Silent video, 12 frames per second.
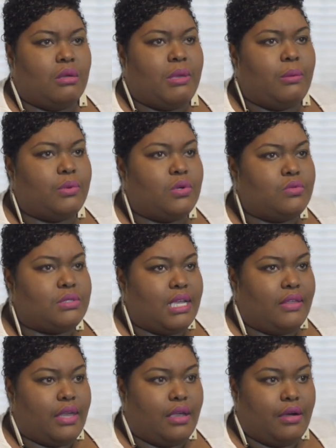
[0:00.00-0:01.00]
people who
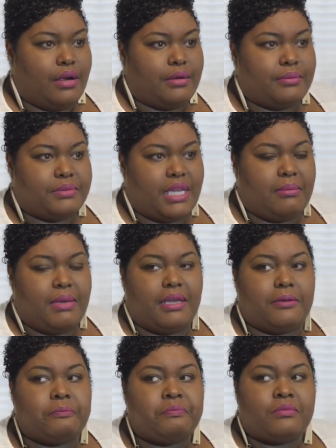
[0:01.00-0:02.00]
say they are,
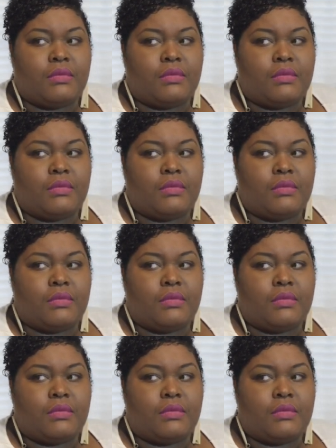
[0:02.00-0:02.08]
amen.